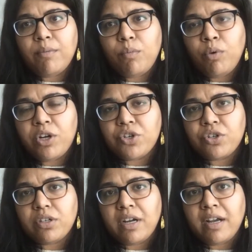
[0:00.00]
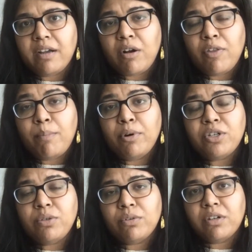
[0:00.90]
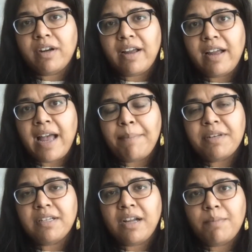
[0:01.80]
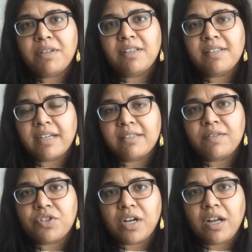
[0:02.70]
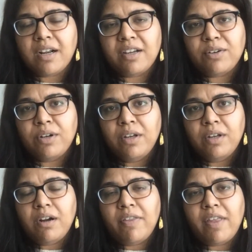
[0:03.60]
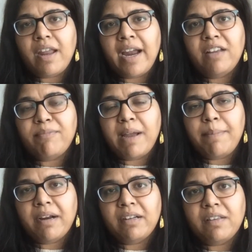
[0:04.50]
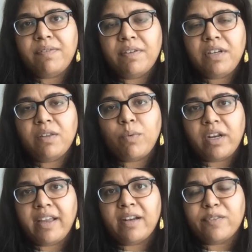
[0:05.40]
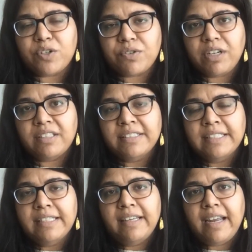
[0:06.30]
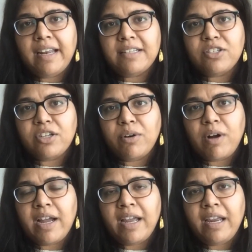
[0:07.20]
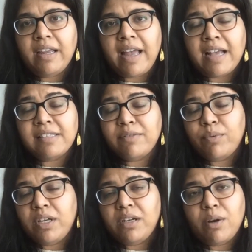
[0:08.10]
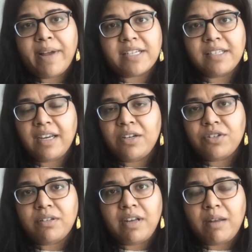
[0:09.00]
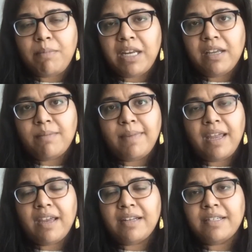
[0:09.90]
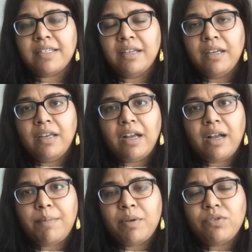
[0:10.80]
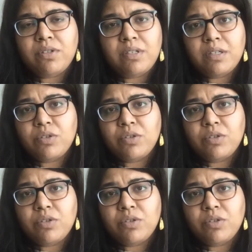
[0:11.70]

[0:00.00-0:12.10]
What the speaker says: which on the book tour happened to come to the south side of Chicago on the night of my parents' 50th wedding anniversary. And so I asked if we could go backstage and meet him. And it was just this